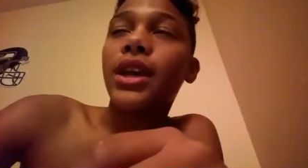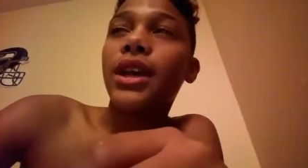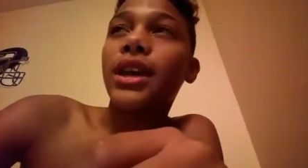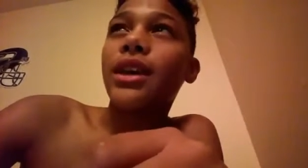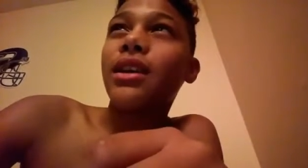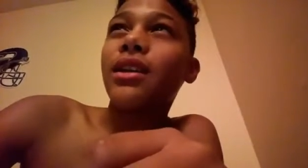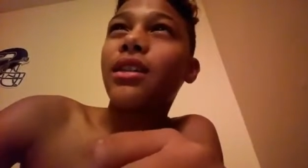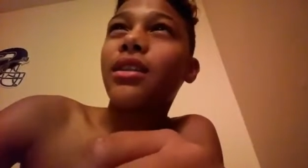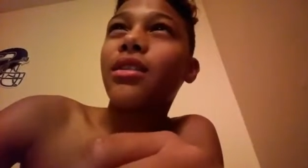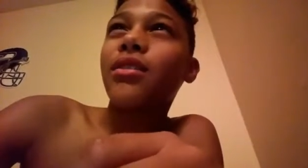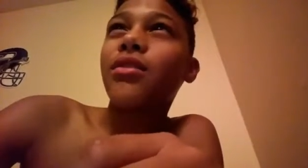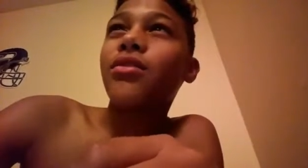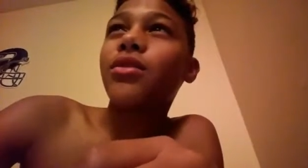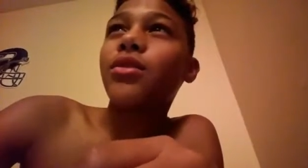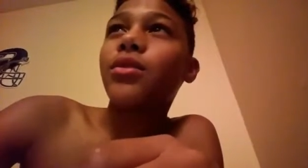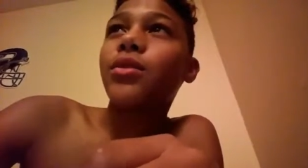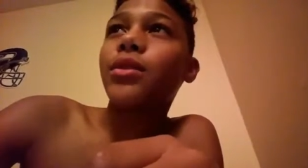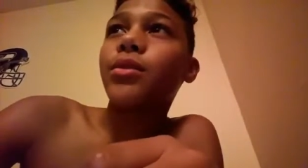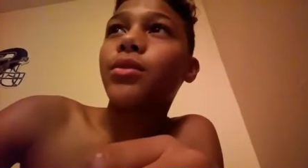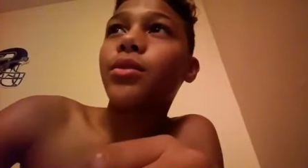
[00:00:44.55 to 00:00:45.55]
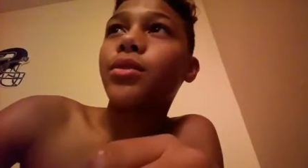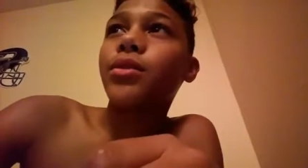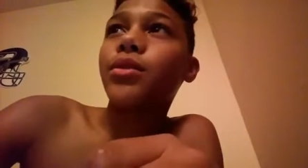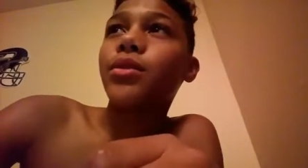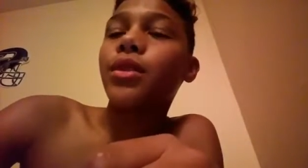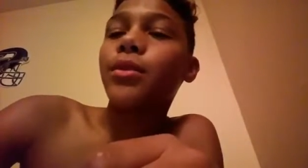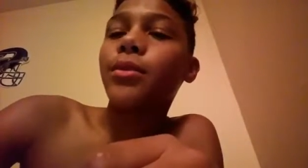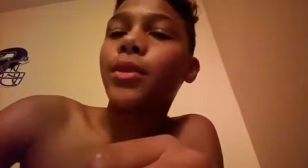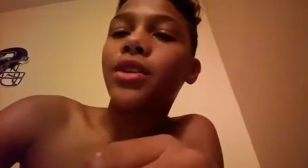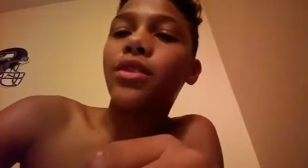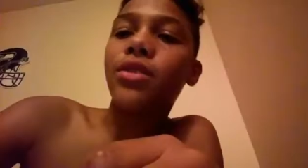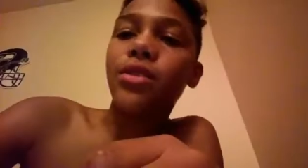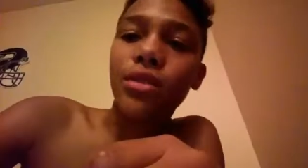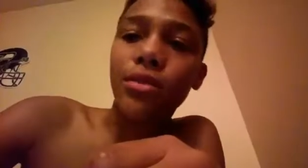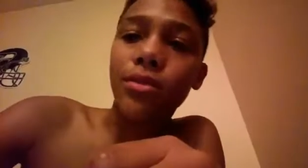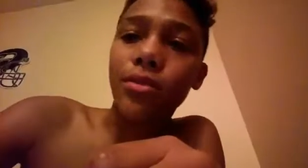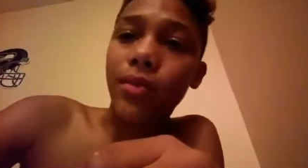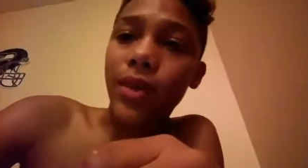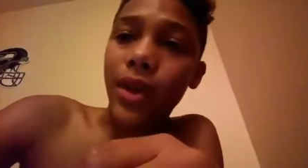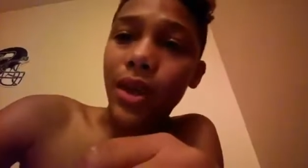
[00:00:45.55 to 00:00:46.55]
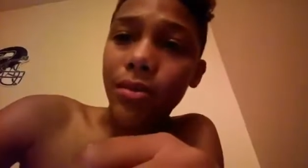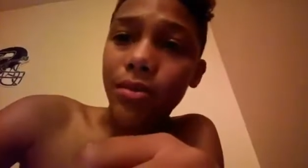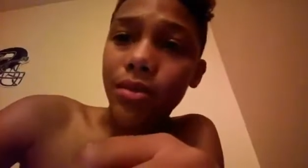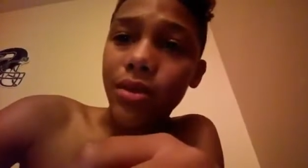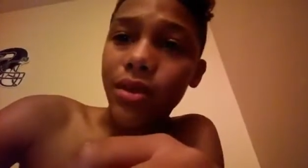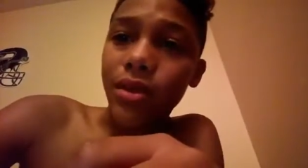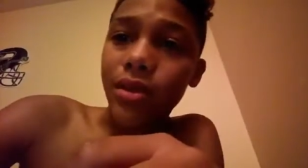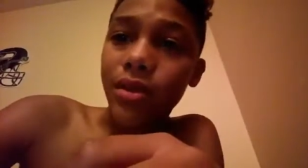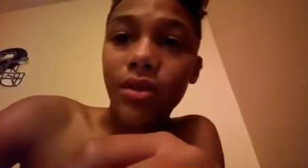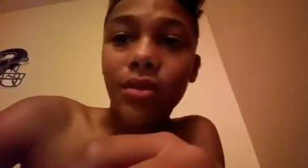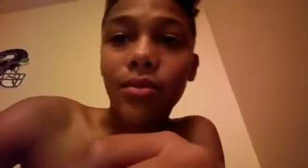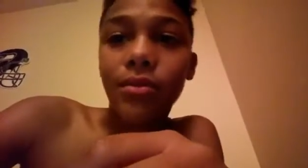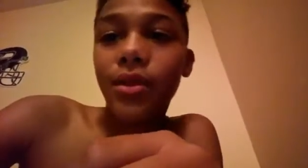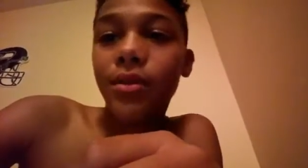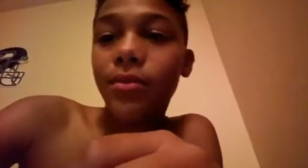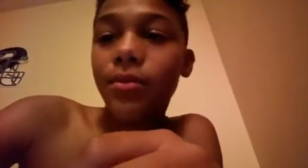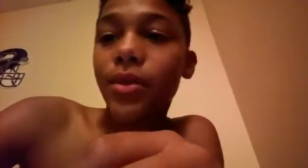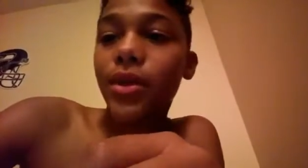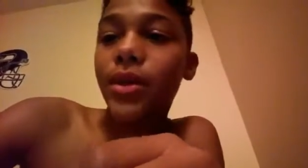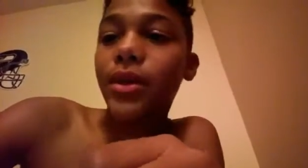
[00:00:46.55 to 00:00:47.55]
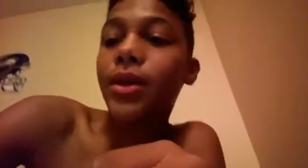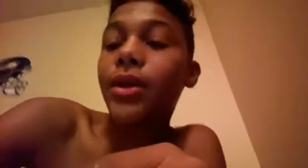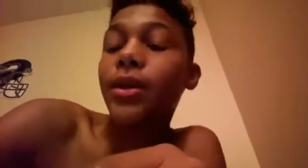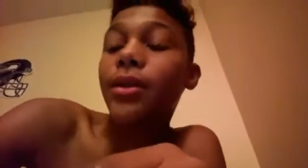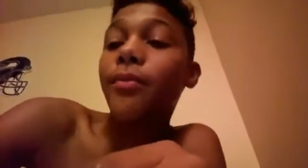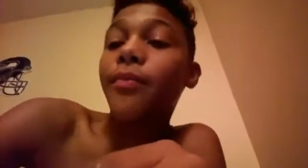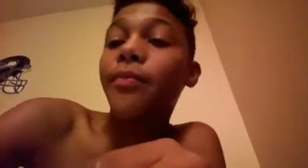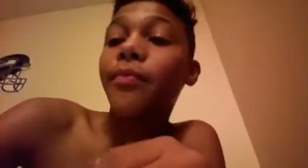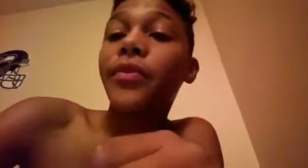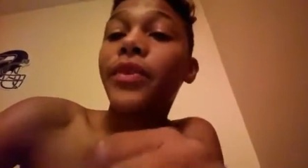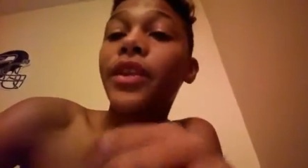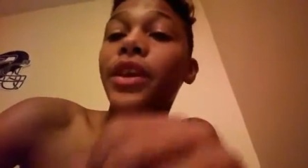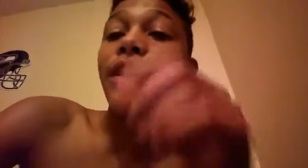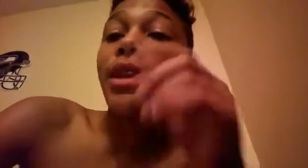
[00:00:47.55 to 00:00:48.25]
And I don't know what I'm gonna do. I might do some gameplay or something. But um,